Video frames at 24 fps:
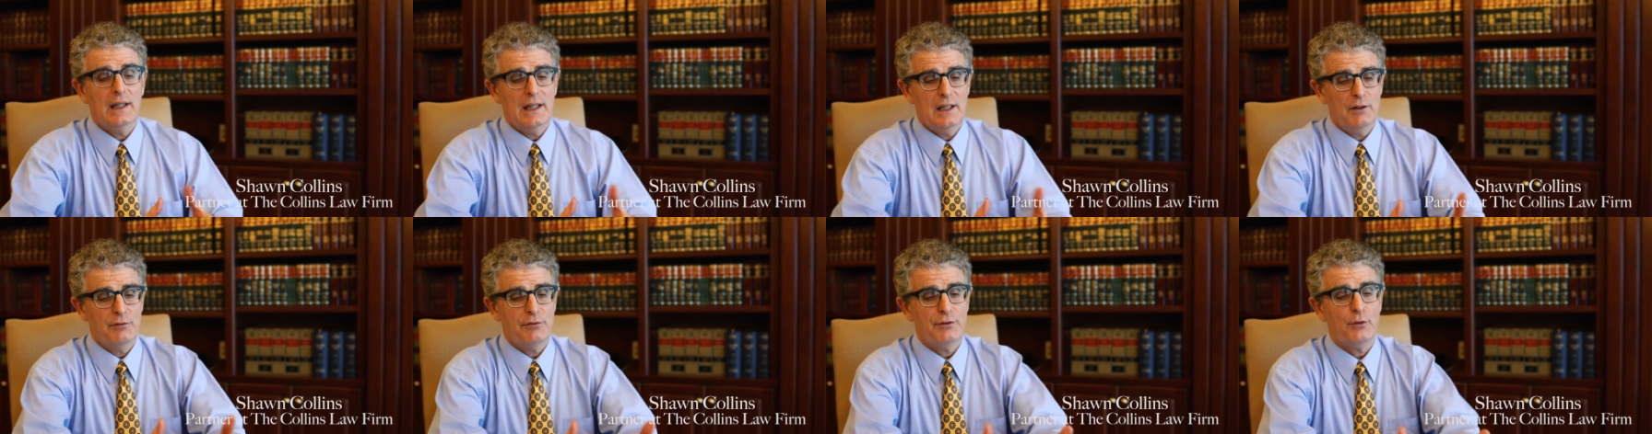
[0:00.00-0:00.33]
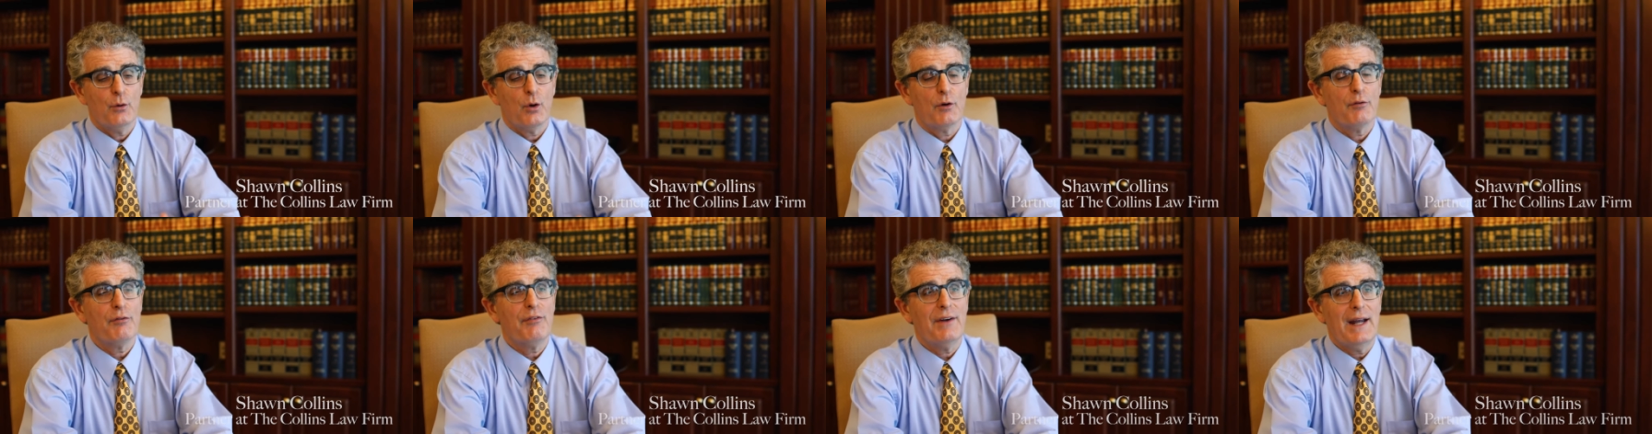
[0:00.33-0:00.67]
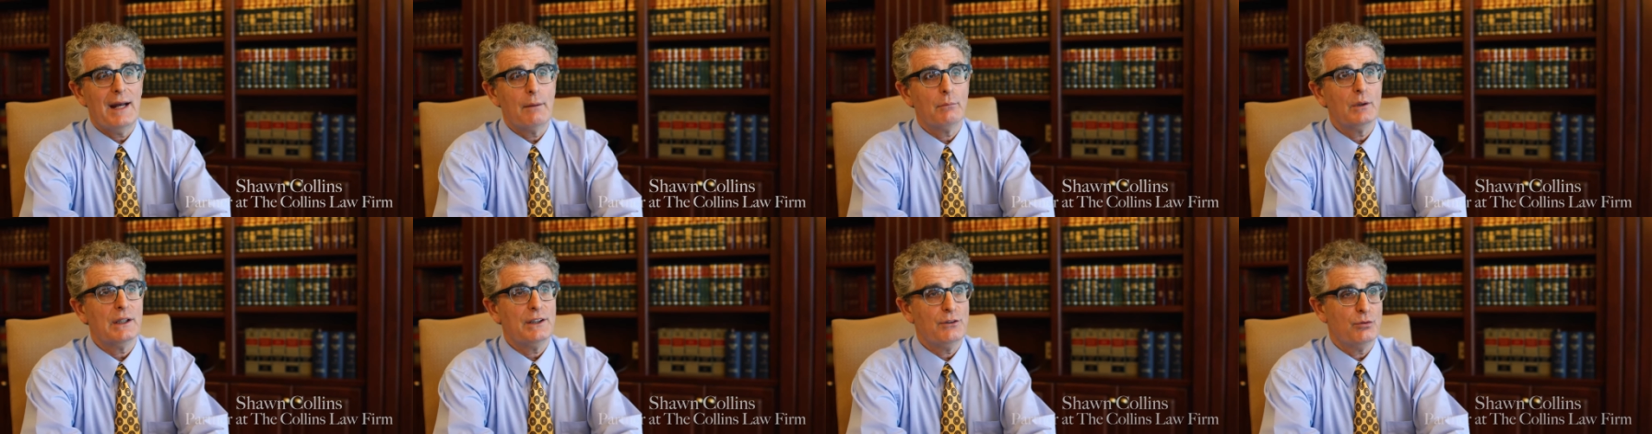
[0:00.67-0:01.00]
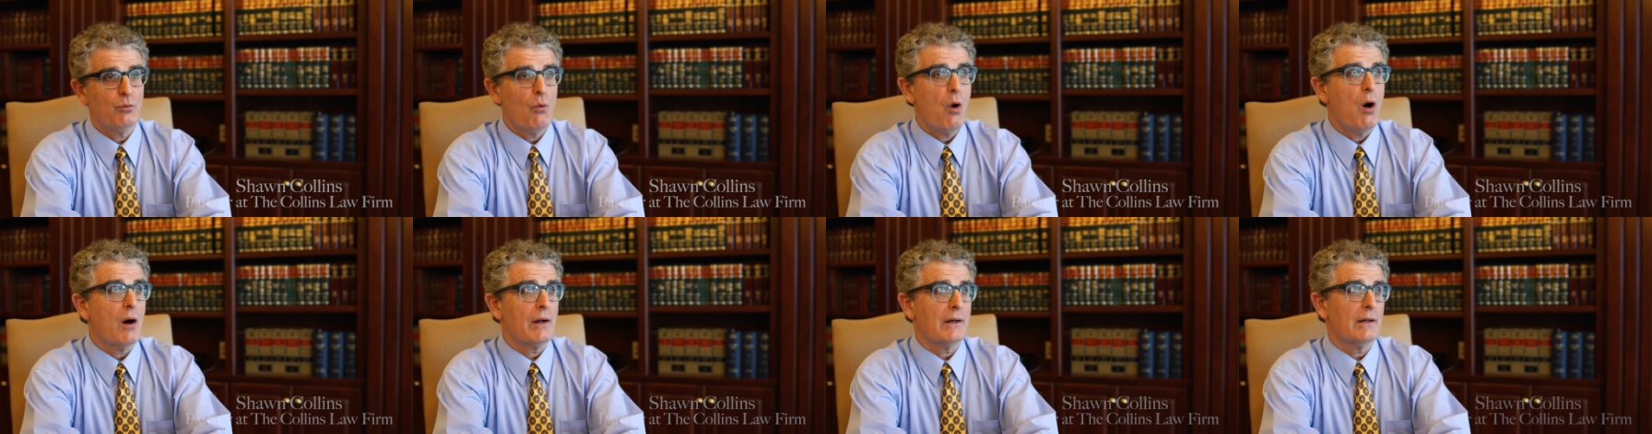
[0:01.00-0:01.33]
if your
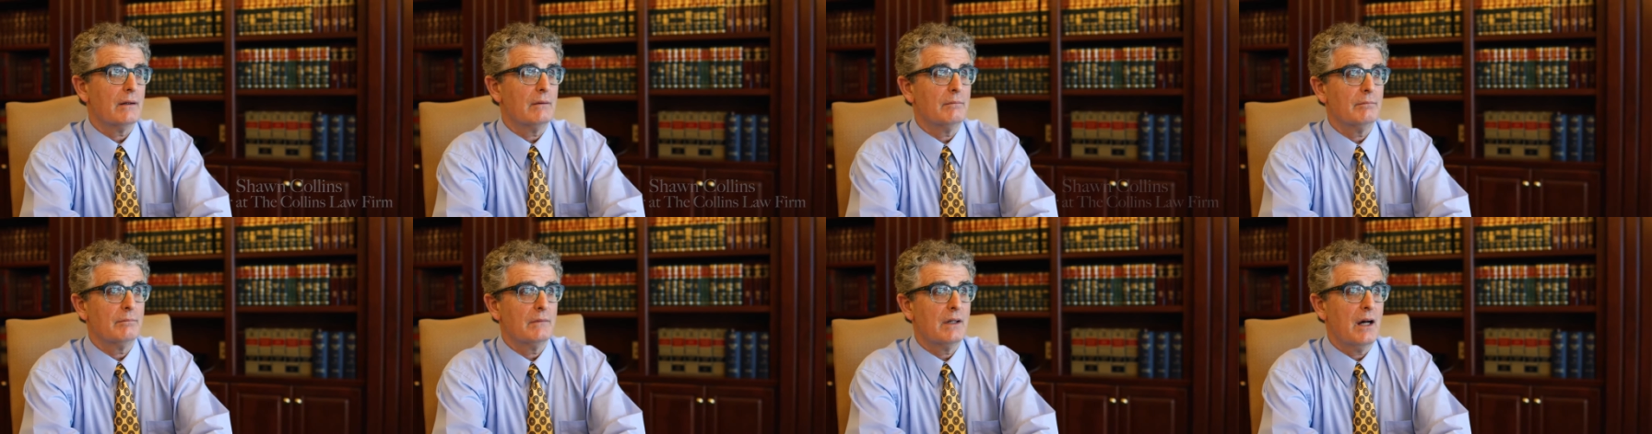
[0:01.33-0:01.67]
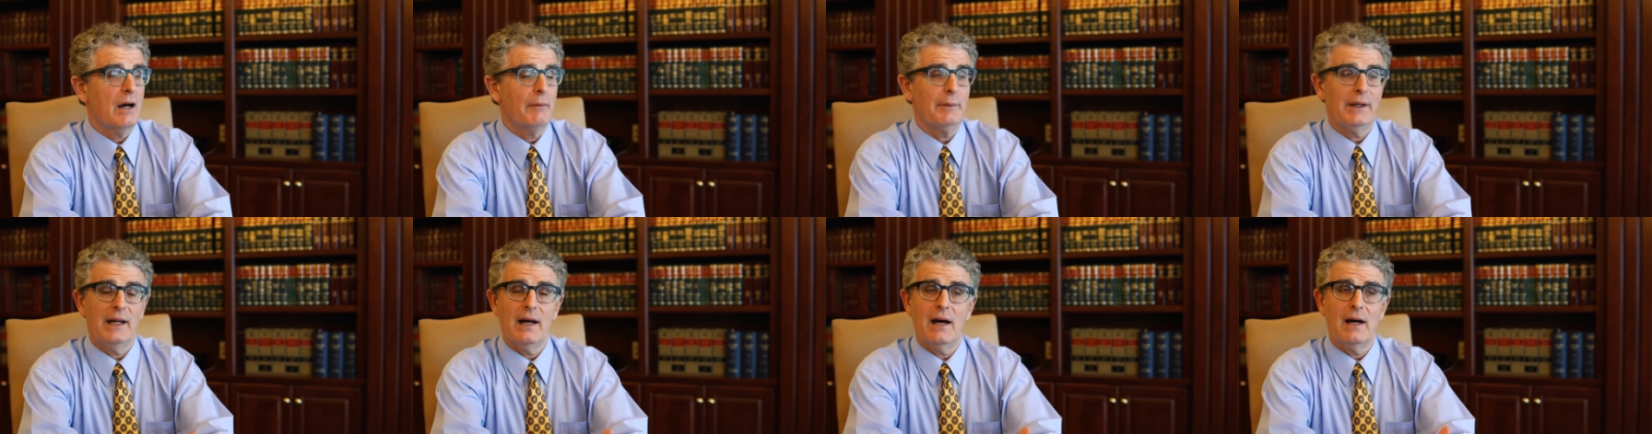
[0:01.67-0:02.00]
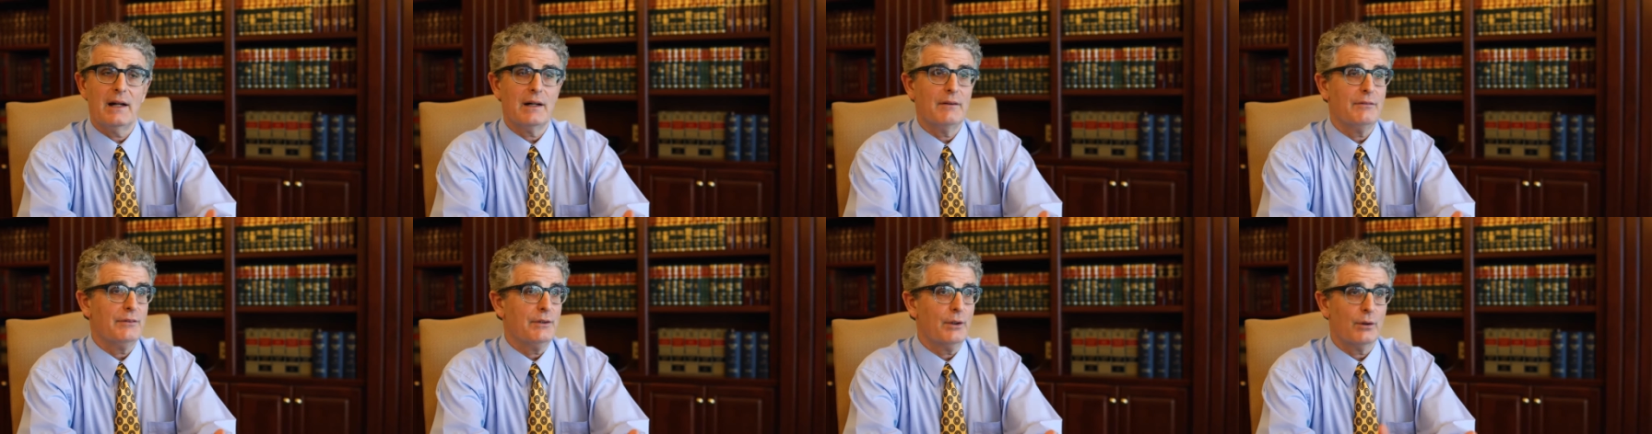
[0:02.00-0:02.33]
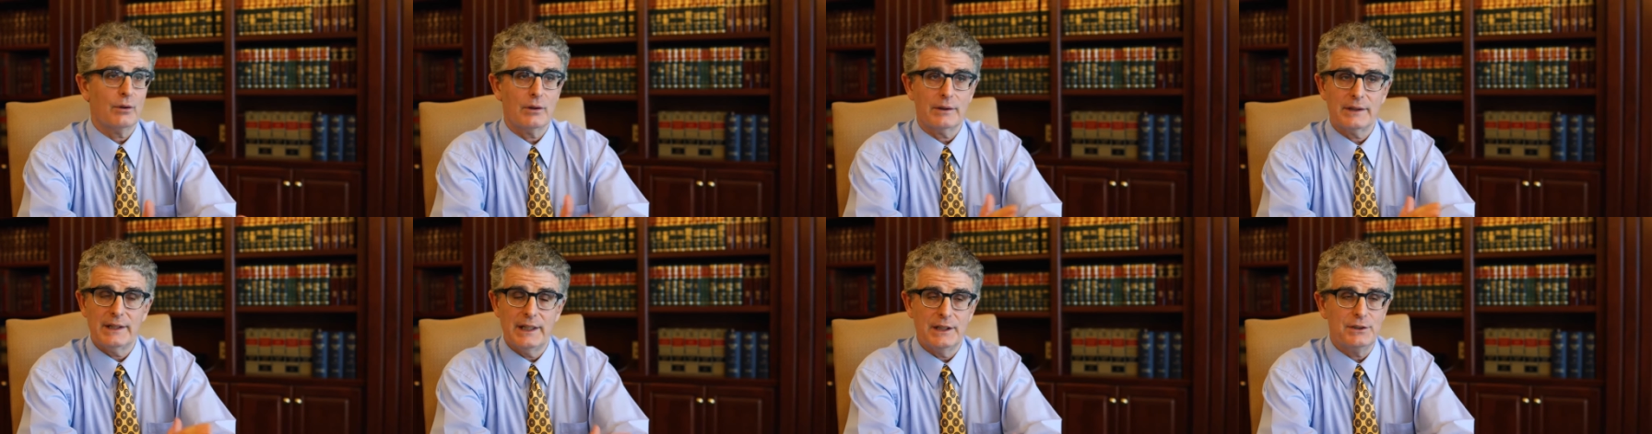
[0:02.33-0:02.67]
family's water coming out of
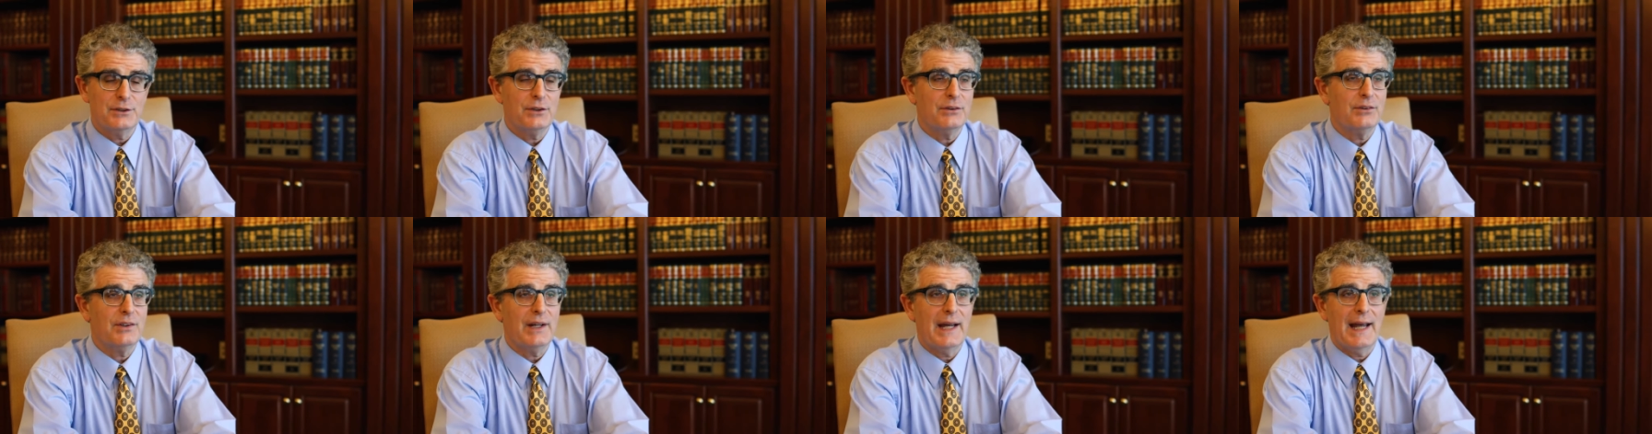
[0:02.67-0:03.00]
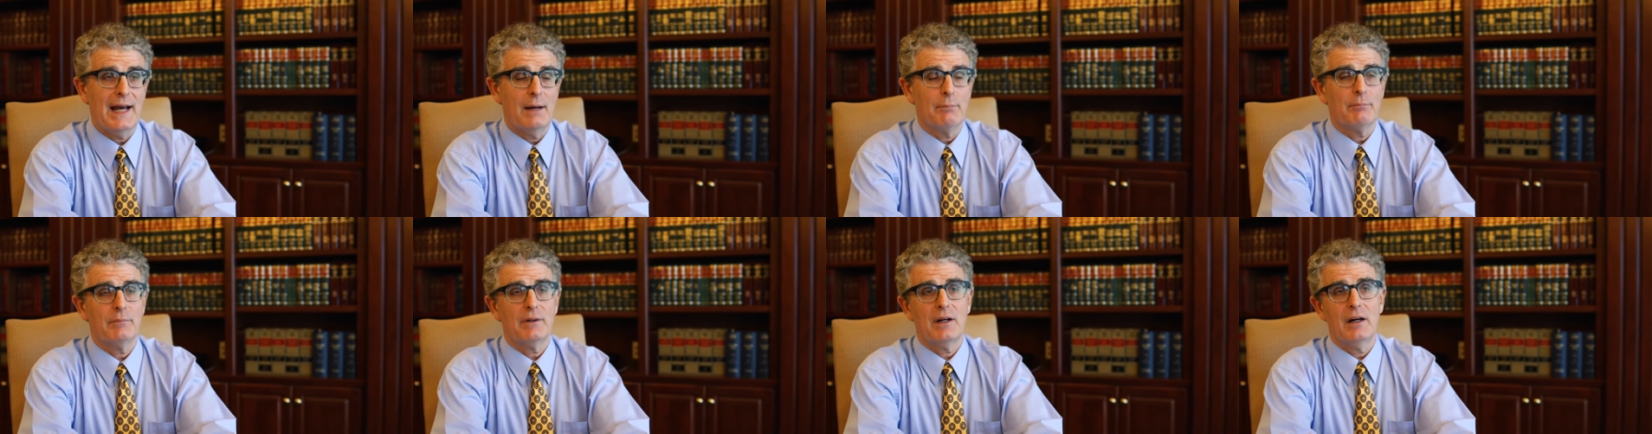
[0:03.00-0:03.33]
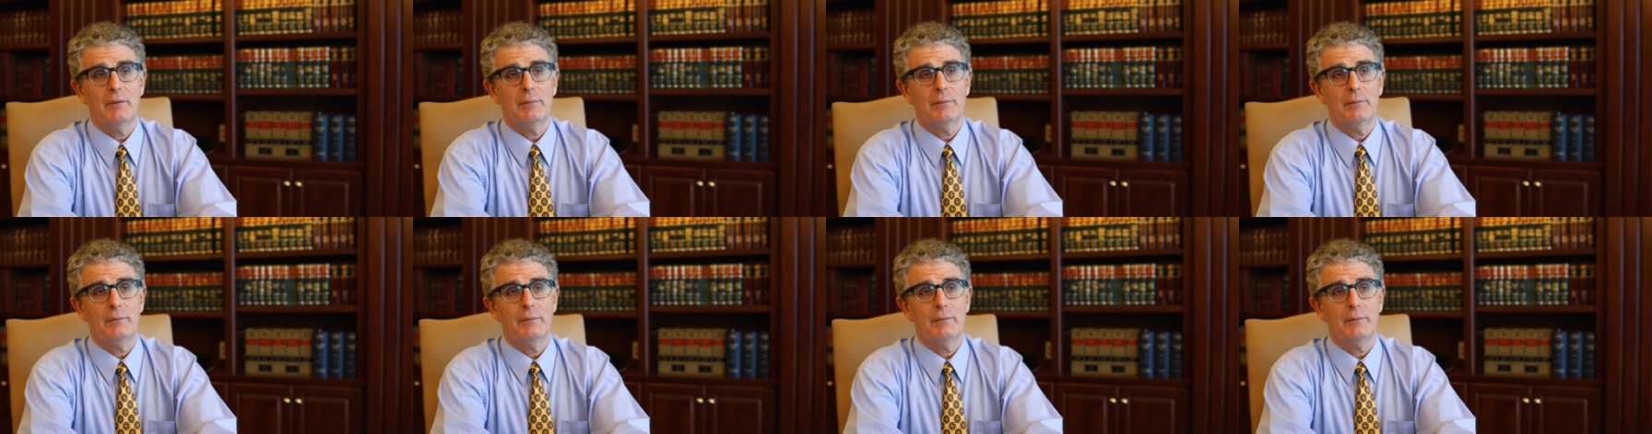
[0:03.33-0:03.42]
your kitchen tap,